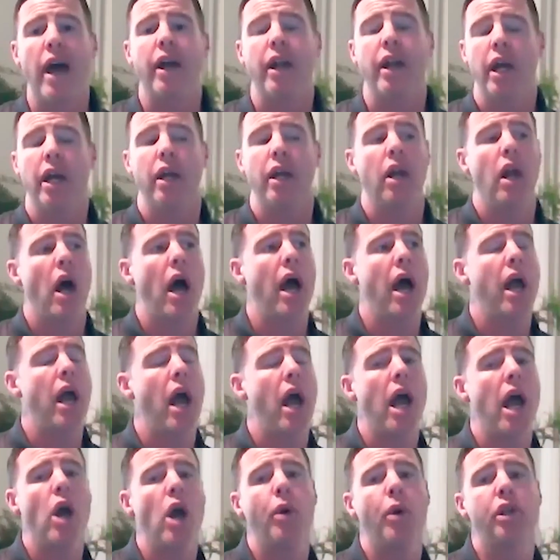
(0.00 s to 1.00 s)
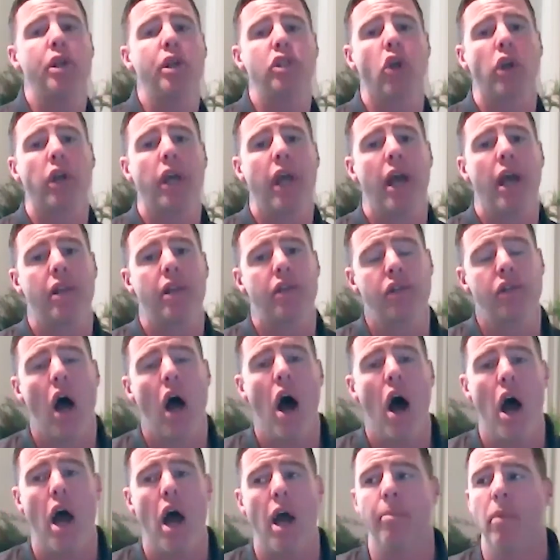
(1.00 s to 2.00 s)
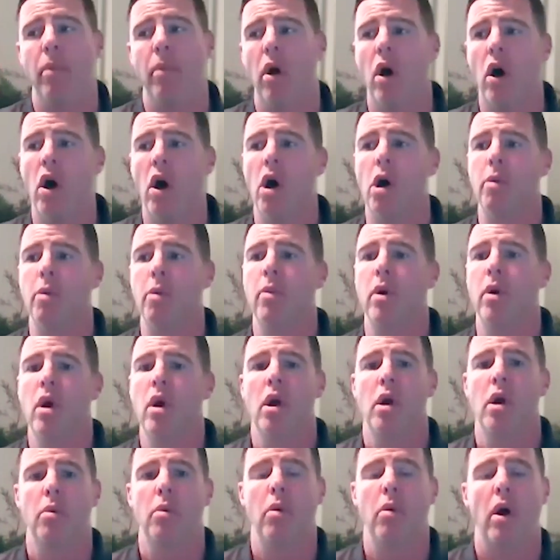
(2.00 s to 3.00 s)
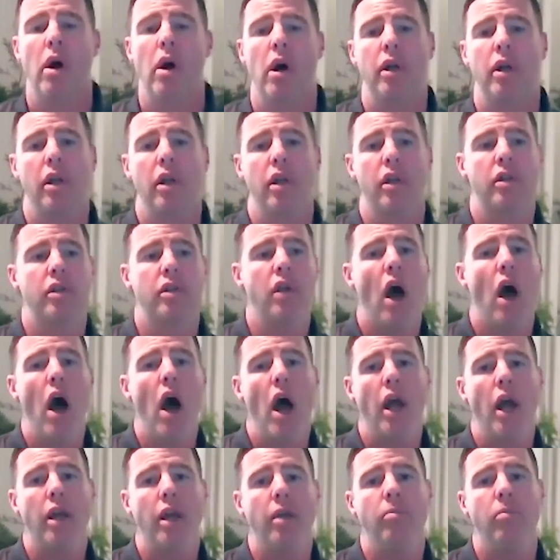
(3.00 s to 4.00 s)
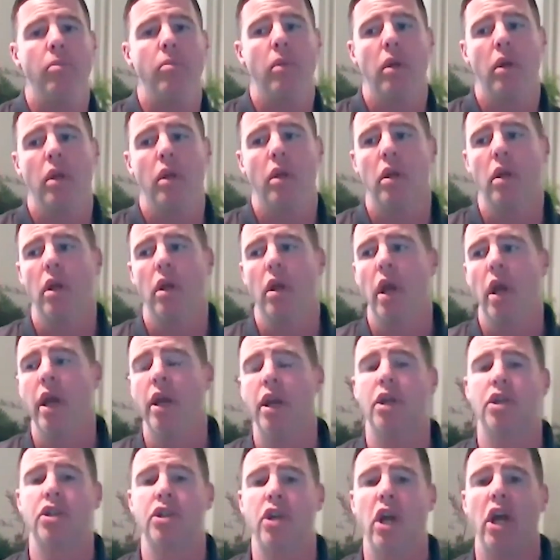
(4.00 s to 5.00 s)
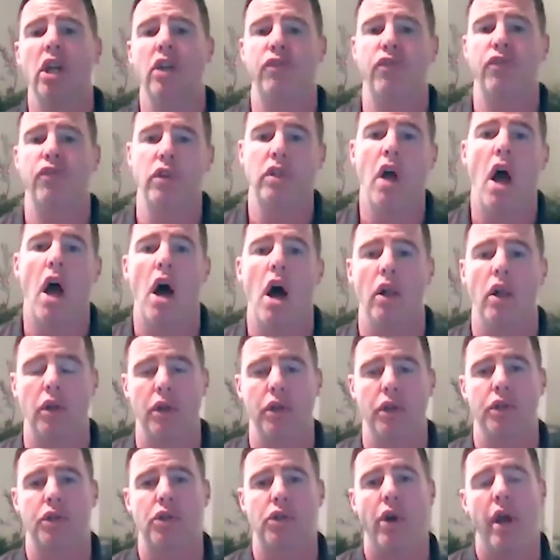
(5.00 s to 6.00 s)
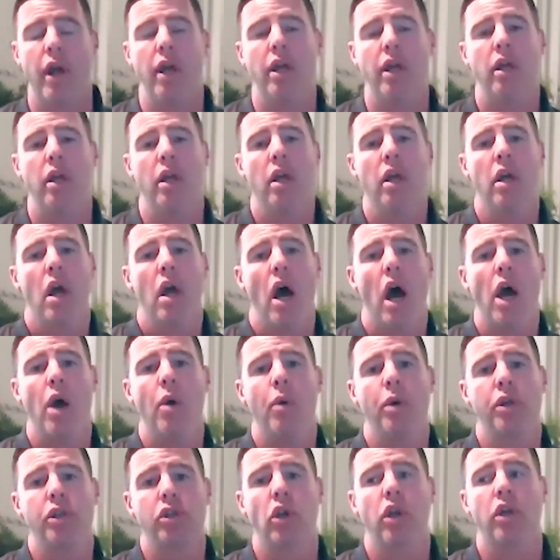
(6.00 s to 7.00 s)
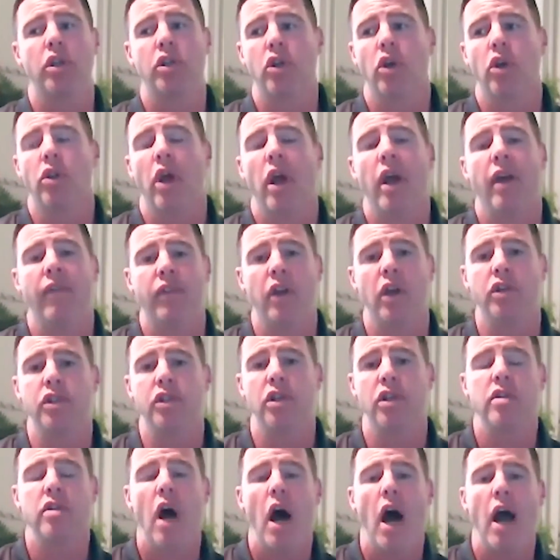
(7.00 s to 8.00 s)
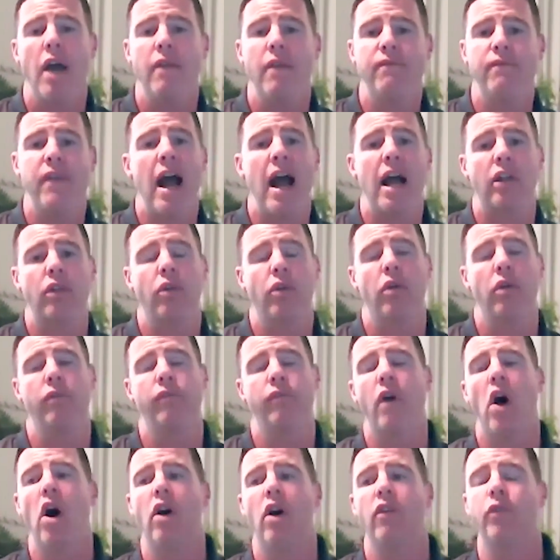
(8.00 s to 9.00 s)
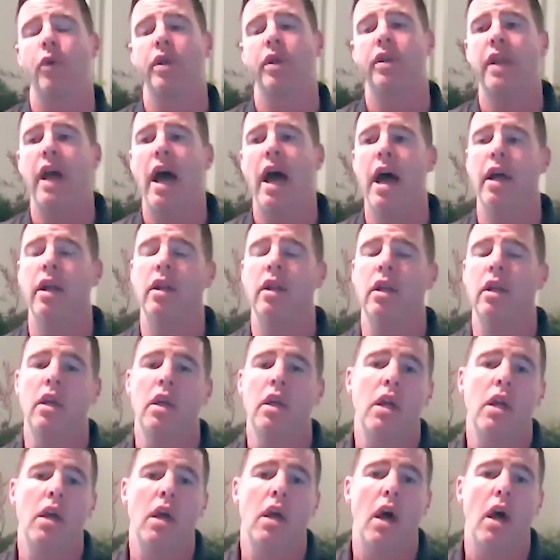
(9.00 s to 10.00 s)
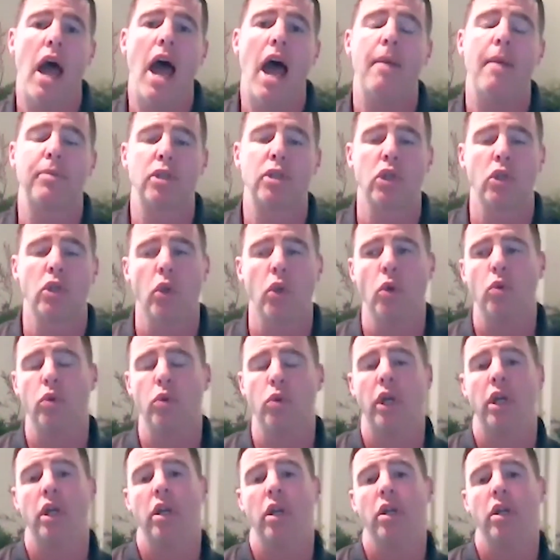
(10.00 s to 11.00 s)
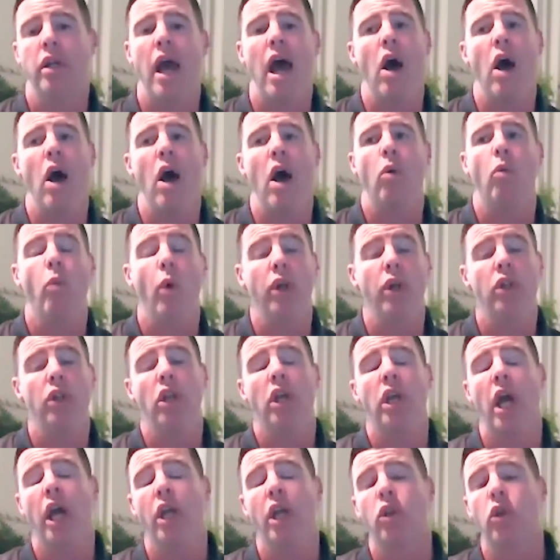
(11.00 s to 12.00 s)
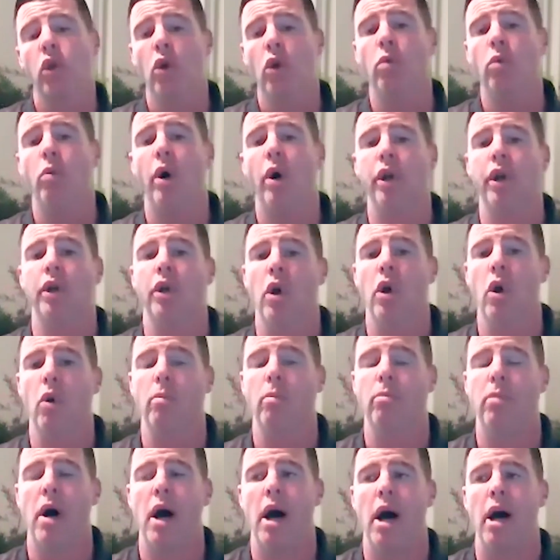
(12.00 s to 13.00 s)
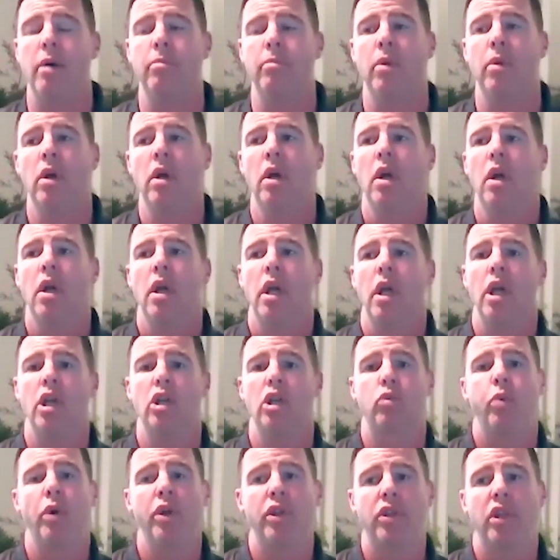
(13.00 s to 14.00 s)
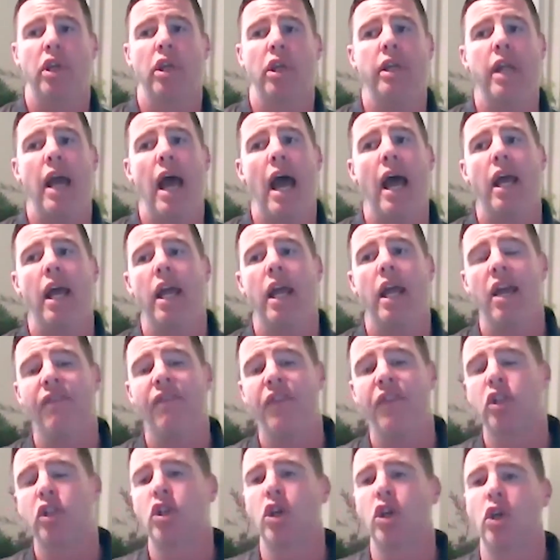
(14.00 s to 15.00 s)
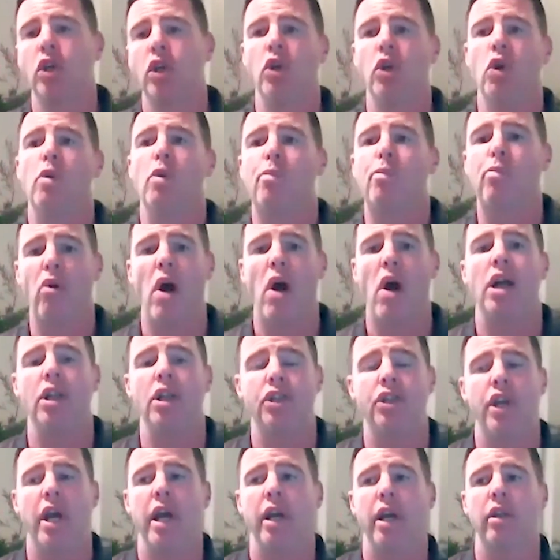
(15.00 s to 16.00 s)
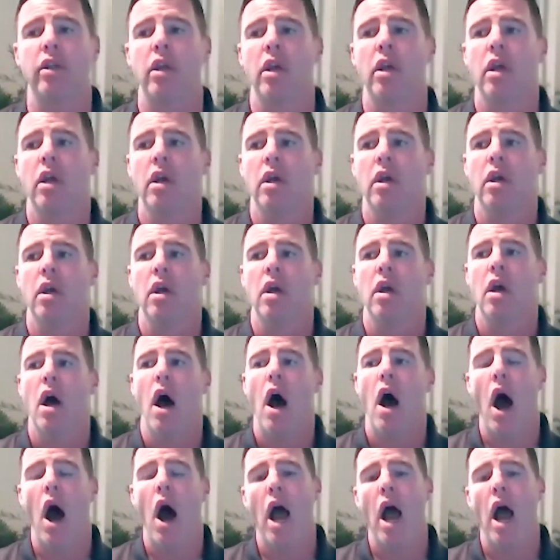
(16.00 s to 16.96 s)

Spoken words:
in. I always look at time, time in exchange for dollars, right? I always look at, so that if there's a time factor involved with that, absolutely. Now, one thing I do want to note, Bob, is within that, if it's a new project, I